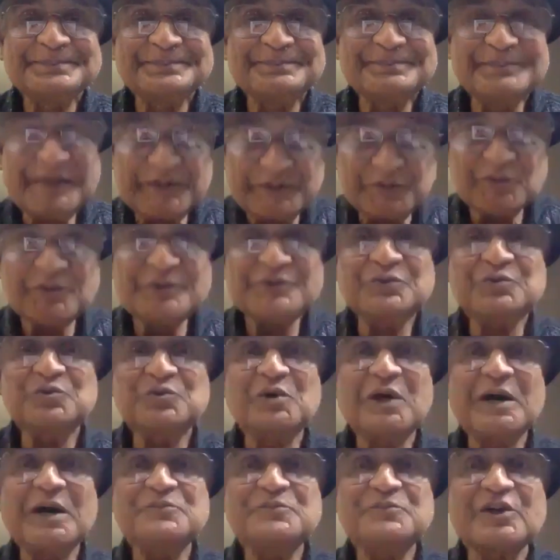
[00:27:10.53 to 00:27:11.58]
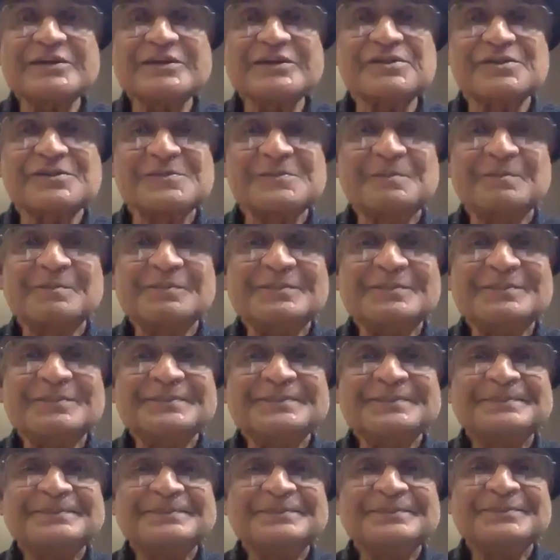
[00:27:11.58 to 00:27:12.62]
between two objects.
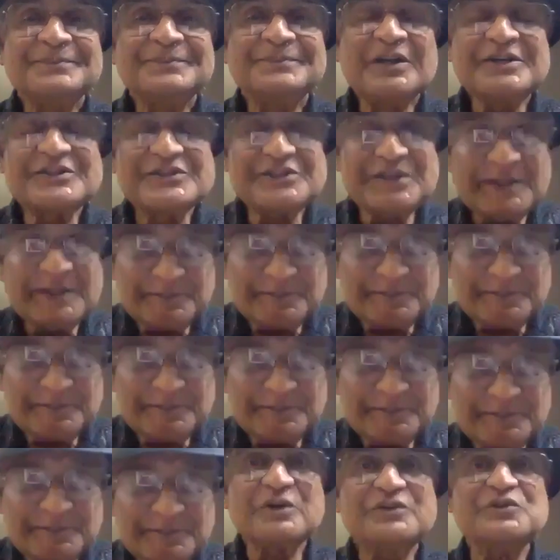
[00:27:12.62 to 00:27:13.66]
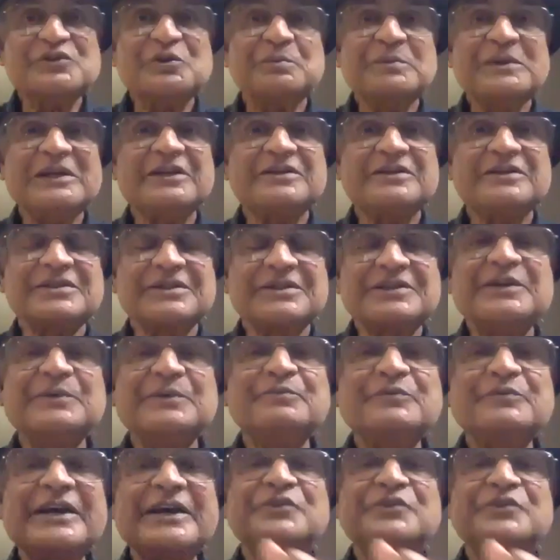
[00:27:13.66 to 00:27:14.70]
It's a possibility.
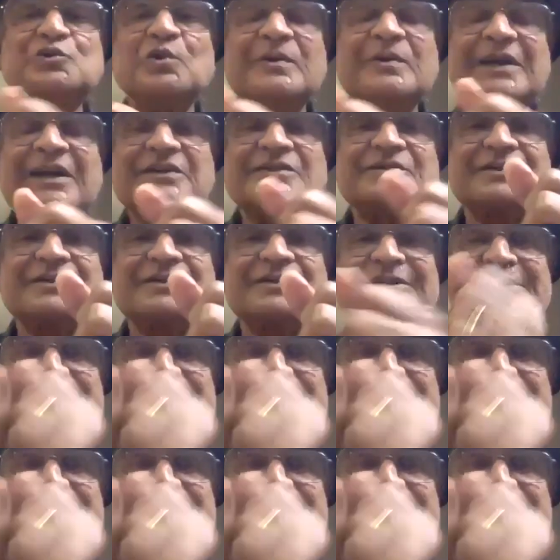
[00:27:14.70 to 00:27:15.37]
If they interact,